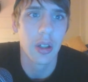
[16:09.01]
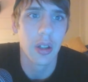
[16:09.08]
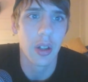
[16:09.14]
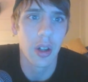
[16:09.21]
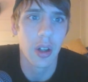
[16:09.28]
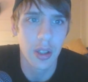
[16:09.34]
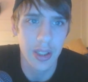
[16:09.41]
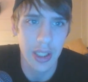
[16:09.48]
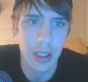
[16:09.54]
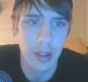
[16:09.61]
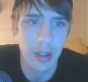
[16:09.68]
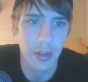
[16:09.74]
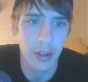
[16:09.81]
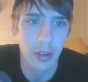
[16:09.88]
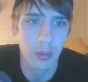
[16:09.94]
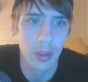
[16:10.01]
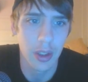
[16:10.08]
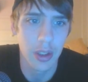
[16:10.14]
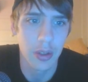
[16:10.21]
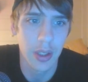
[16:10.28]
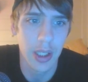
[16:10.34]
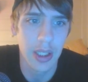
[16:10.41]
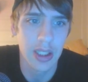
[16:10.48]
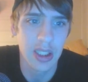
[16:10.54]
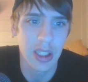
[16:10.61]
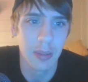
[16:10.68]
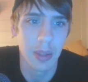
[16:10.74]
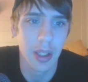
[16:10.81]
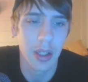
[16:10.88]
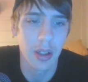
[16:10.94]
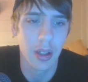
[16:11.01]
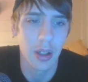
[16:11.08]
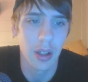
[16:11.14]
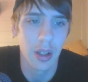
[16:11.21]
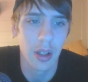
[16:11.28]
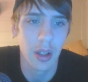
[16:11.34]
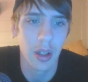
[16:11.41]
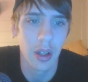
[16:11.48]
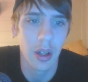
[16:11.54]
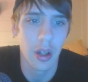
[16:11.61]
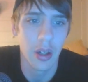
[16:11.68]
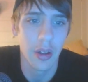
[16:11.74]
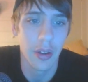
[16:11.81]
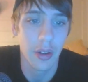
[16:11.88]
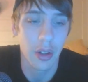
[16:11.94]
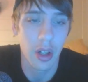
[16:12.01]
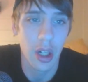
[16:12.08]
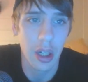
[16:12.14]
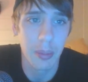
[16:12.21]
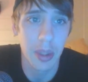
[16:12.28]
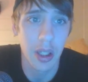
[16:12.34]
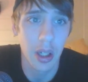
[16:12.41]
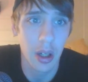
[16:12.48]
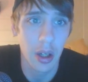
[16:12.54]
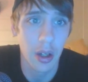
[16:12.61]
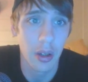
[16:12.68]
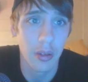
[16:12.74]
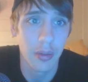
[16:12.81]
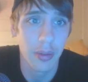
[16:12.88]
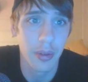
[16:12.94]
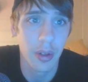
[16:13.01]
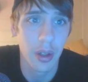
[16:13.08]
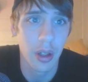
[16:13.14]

cards out there in which you guys can make another copy of.